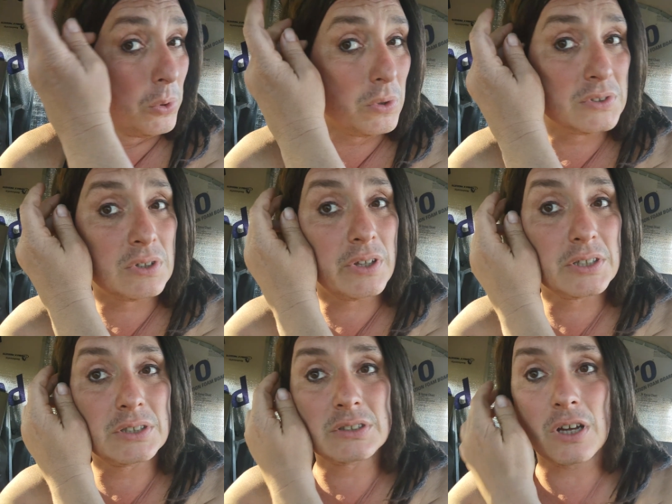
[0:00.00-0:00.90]
the pool
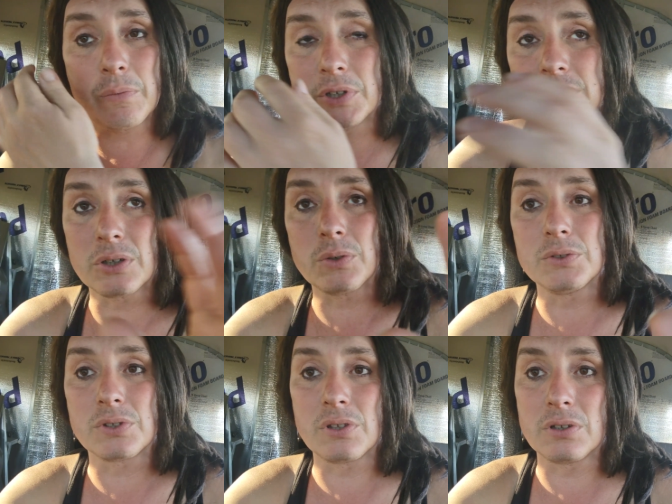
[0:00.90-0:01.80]
installation job. It
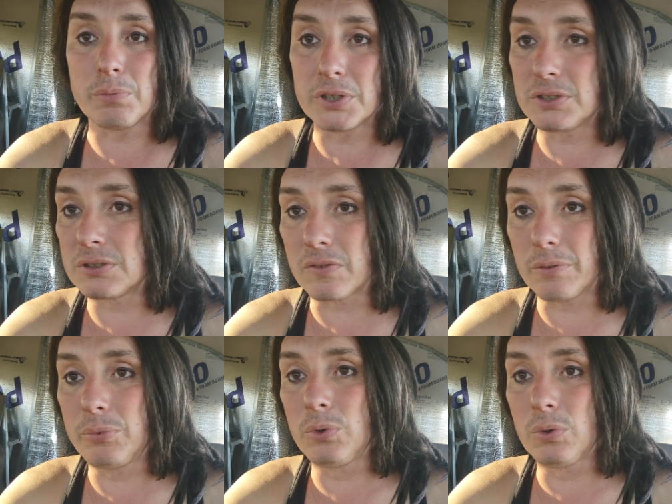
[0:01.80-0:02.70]
shows the dimensions
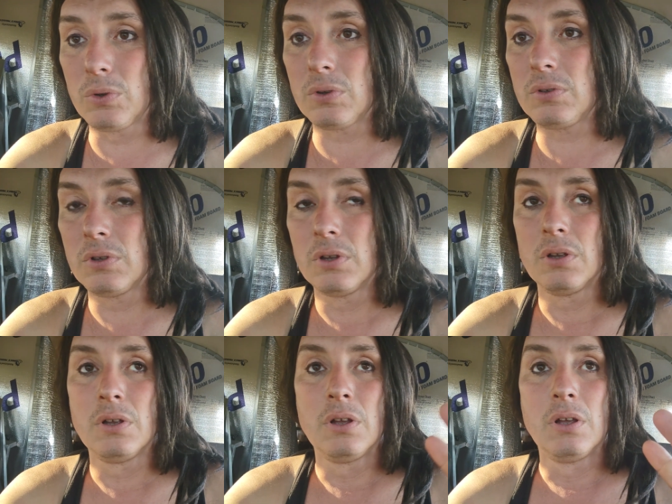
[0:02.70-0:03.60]
of the pool.
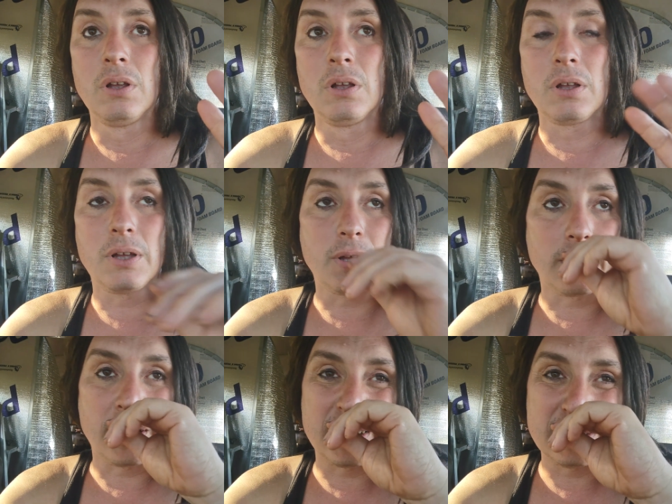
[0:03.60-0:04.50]

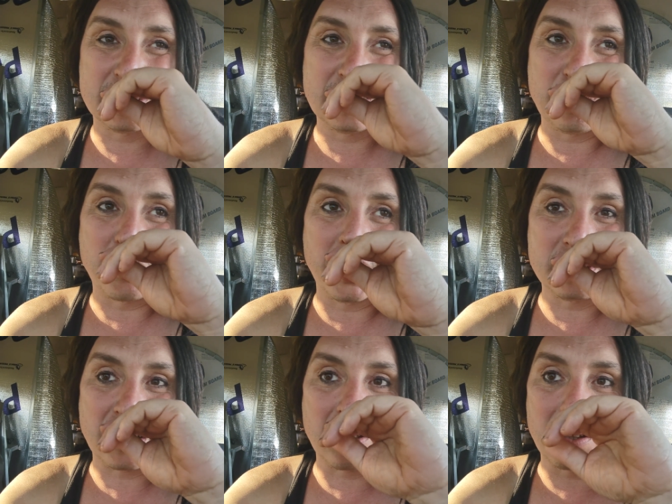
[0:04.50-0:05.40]
Uh, it
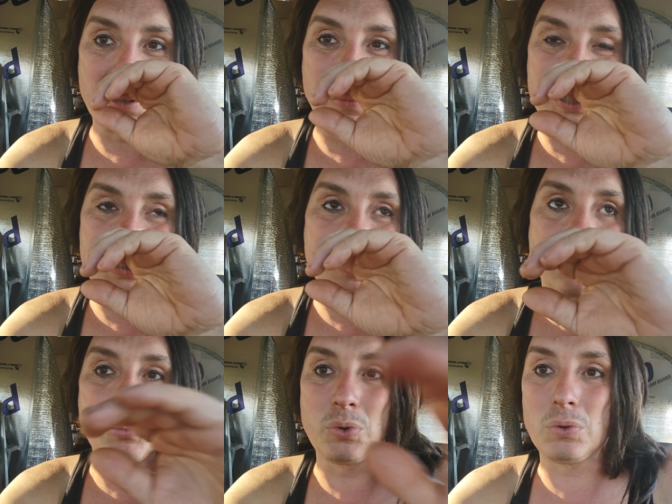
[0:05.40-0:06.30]
breaks down the dimensions
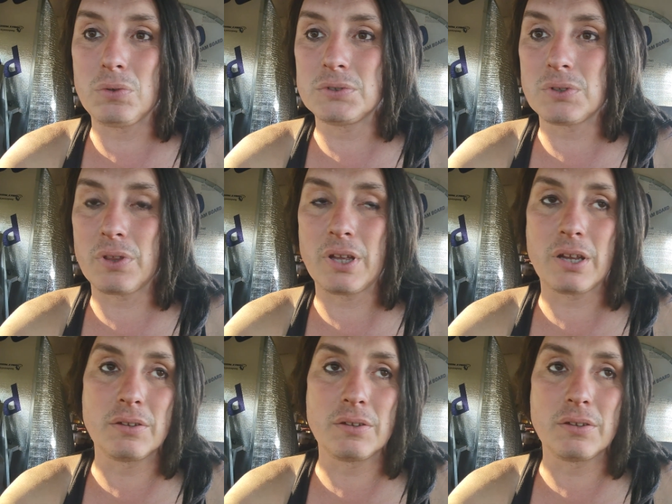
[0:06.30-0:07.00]
of the pool so they